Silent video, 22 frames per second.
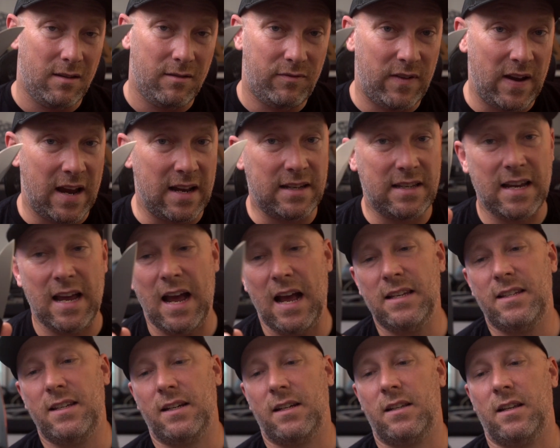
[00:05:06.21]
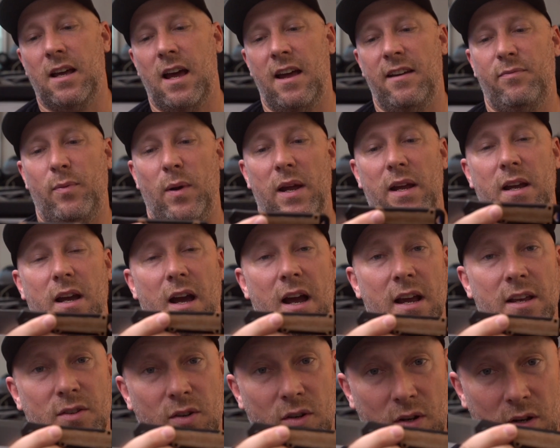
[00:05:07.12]
fantastic knife by
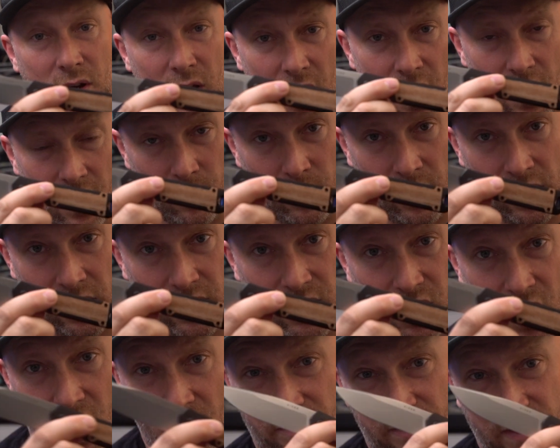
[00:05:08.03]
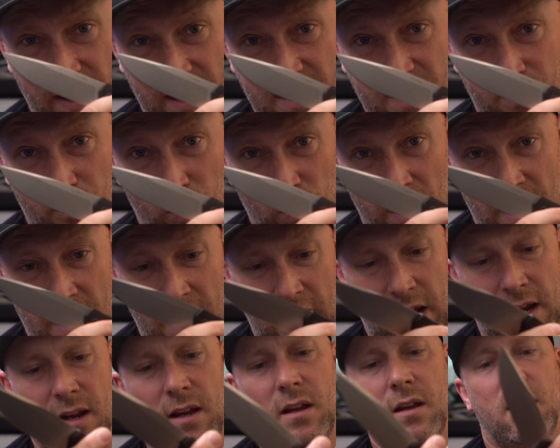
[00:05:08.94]
Kizer. The Militaw fixed
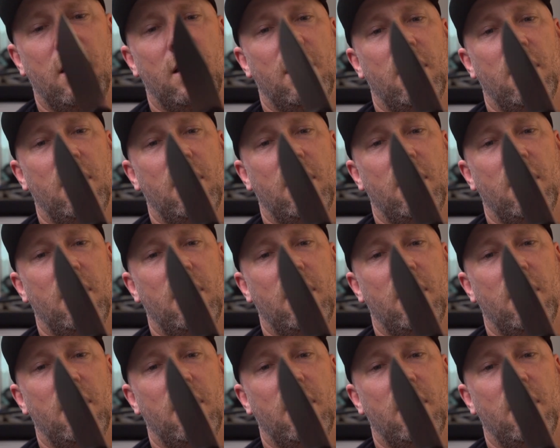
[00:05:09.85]
blade.